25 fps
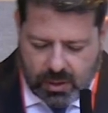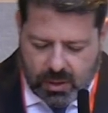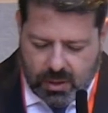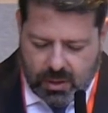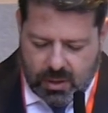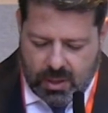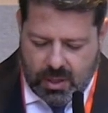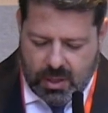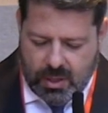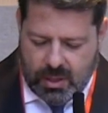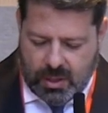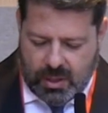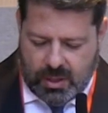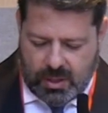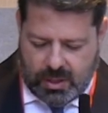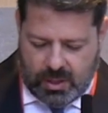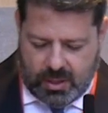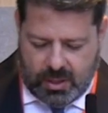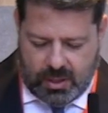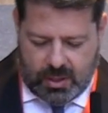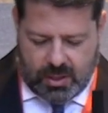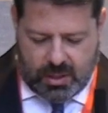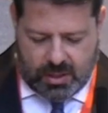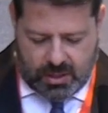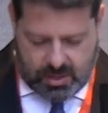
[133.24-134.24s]

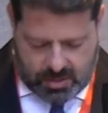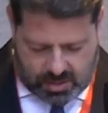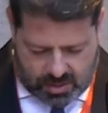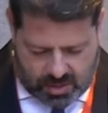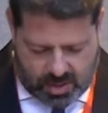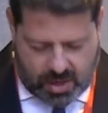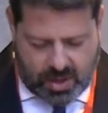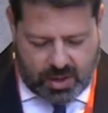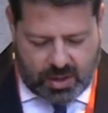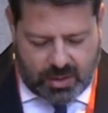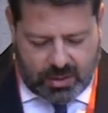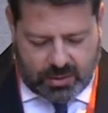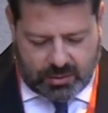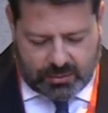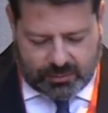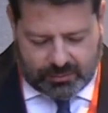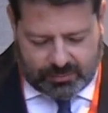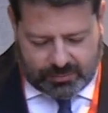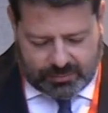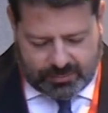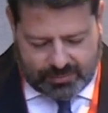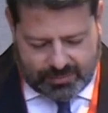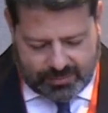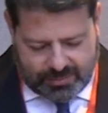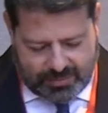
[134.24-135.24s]

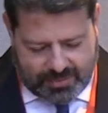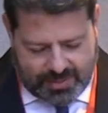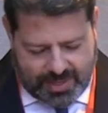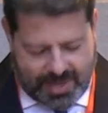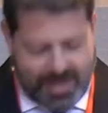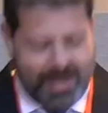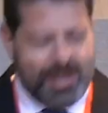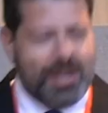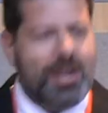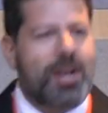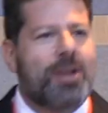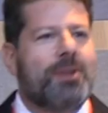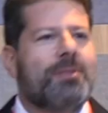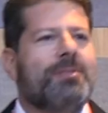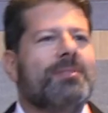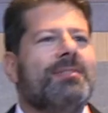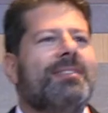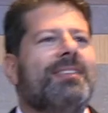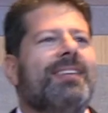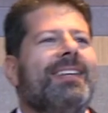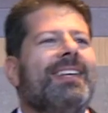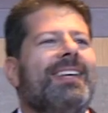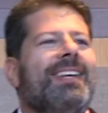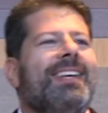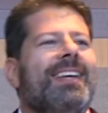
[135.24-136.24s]
Yeah. There you go.
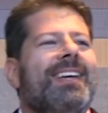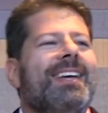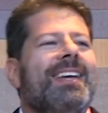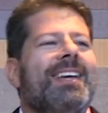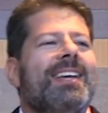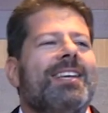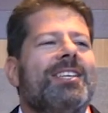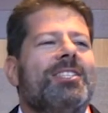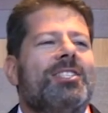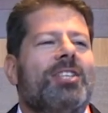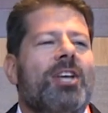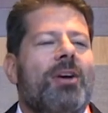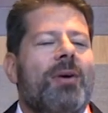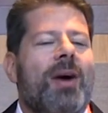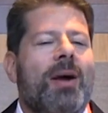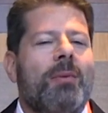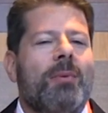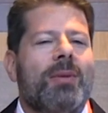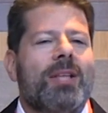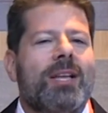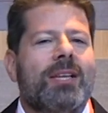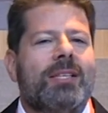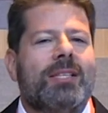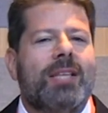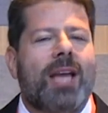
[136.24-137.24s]
So I
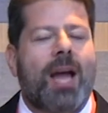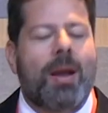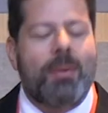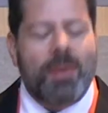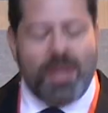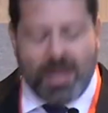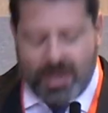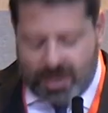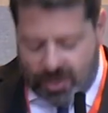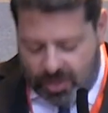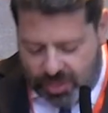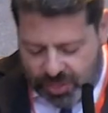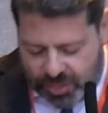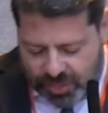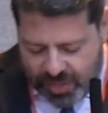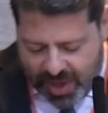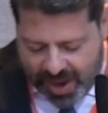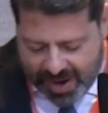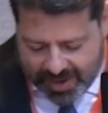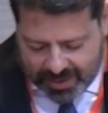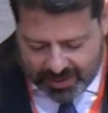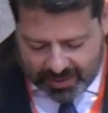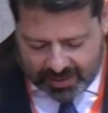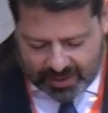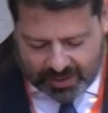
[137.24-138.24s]
want to
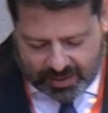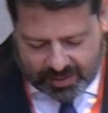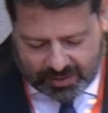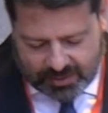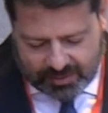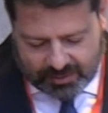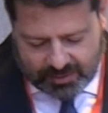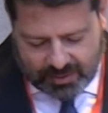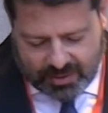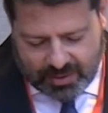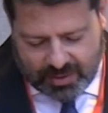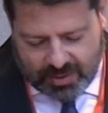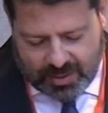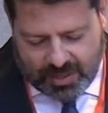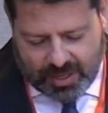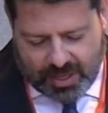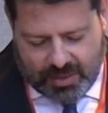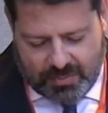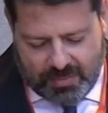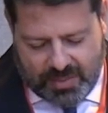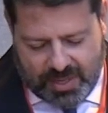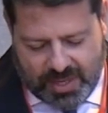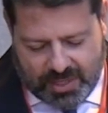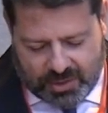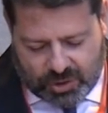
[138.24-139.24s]
thank
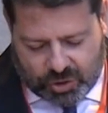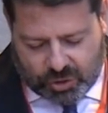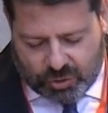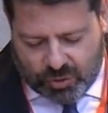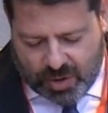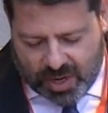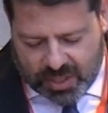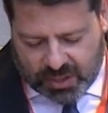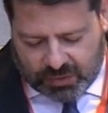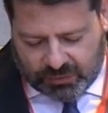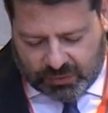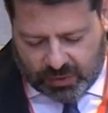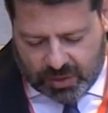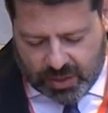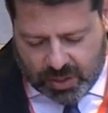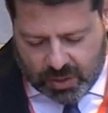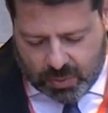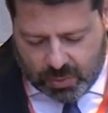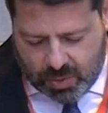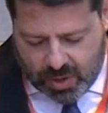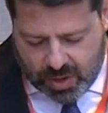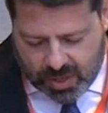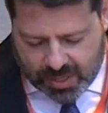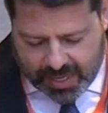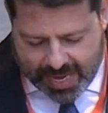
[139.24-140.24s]
Liz Truss for her
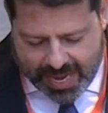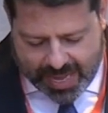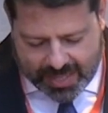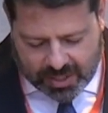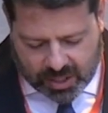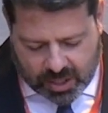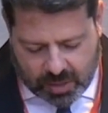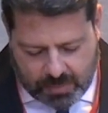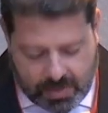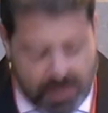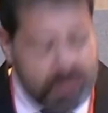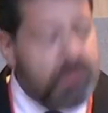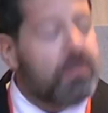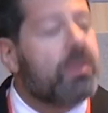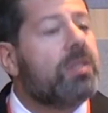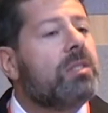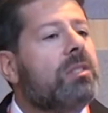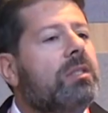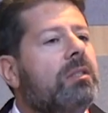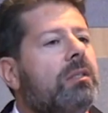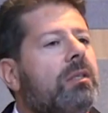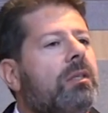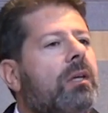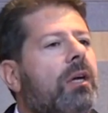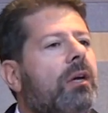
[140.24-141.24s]
work and
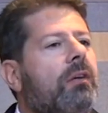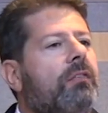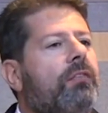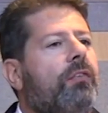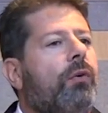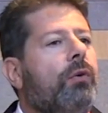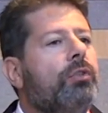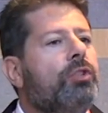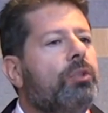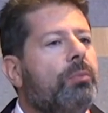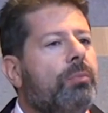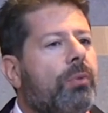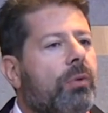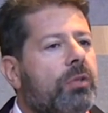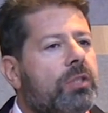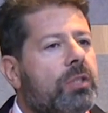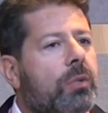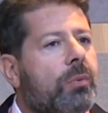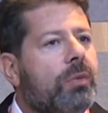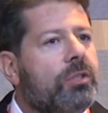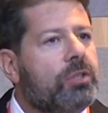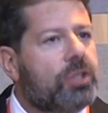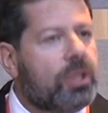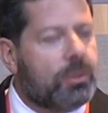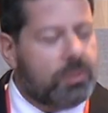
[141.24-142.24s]
commitment for Gibraltar
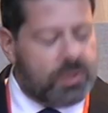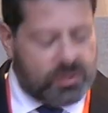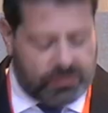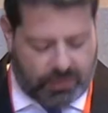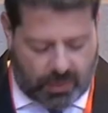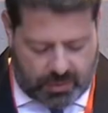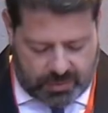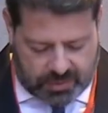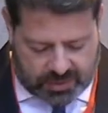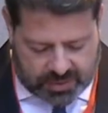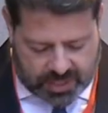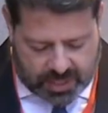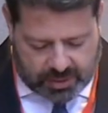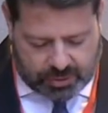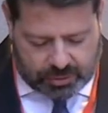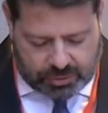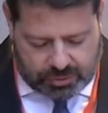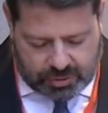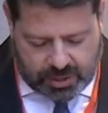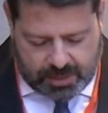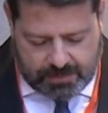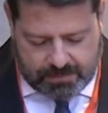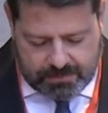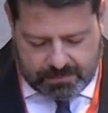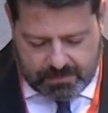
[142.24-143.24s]
when she was Foreign
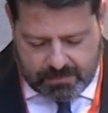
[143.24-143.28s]
Secretary.